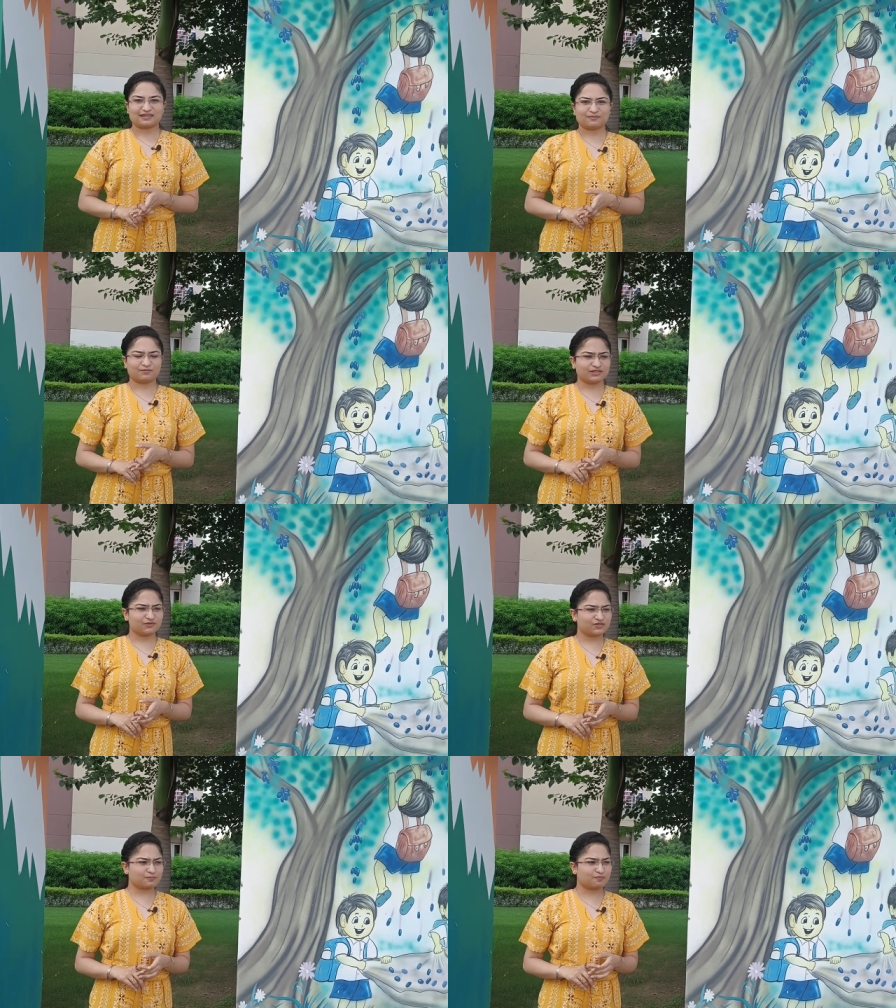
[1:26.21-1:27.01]
The
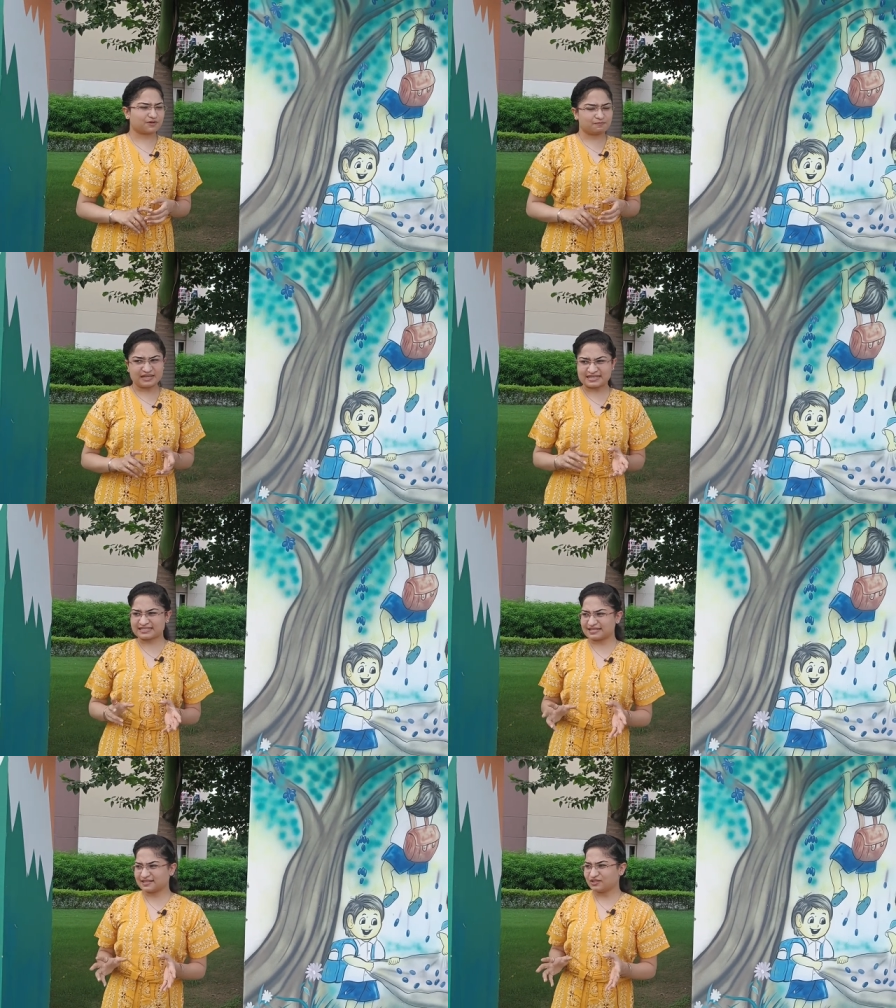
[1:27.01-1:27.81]
mother was
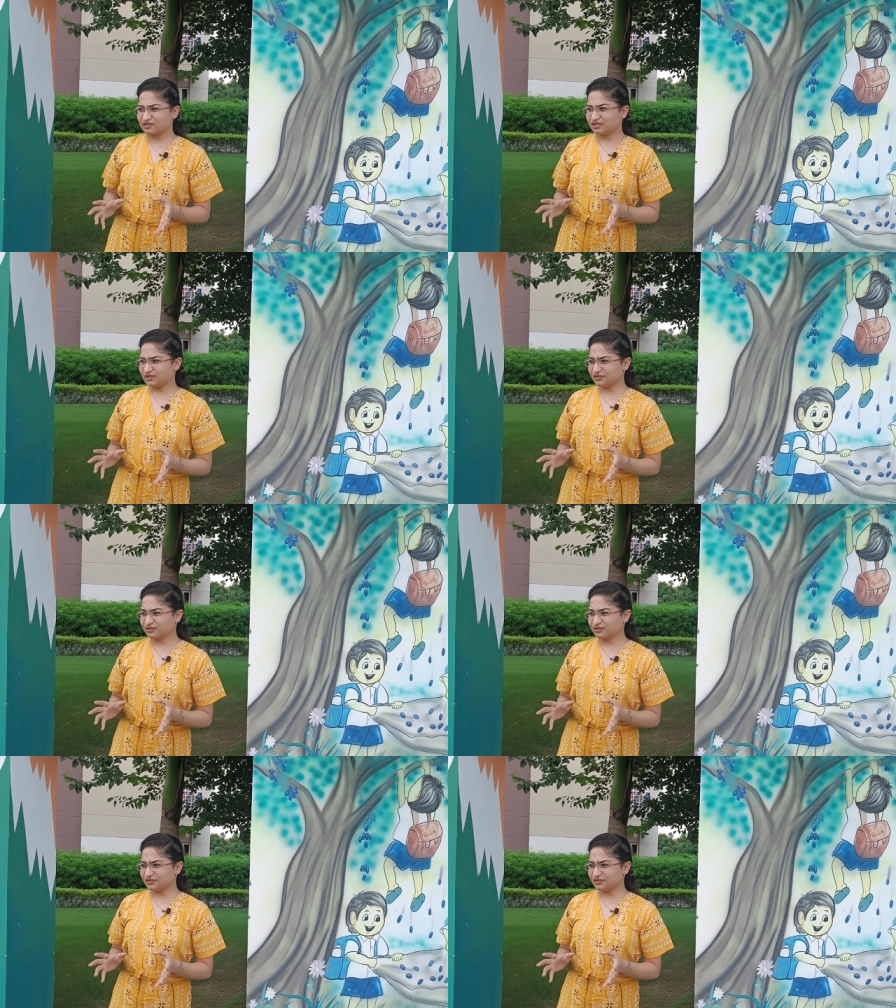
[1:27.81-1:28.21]
perplexed. She